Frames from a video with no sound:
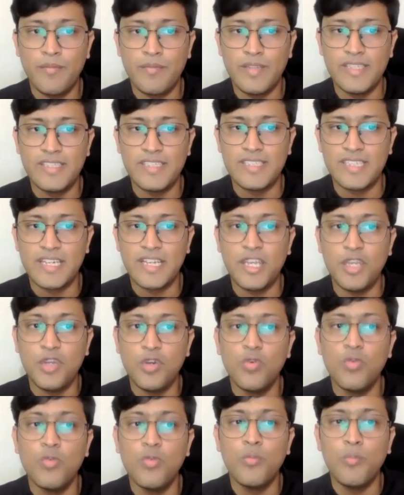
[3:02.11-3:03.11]
This is a
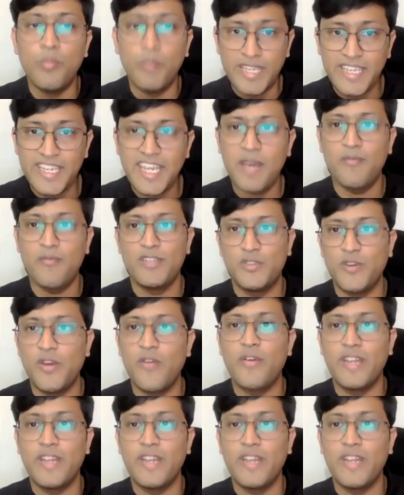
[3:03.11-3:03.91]
new mini app which we have